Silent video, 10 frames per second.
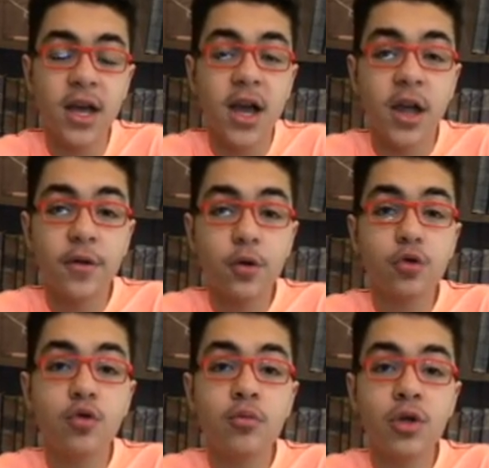there were 2
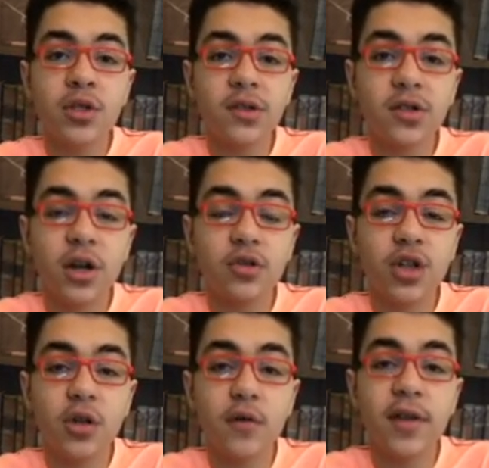monsters outside
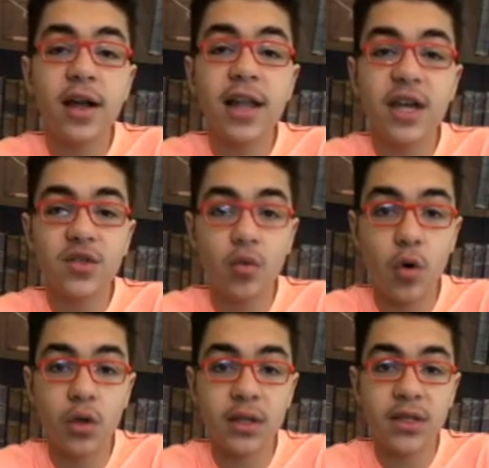of the glass
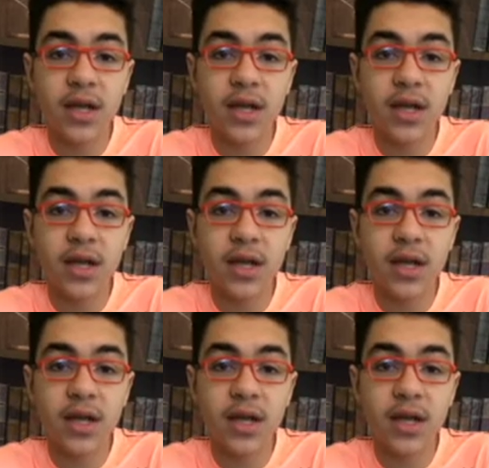walls.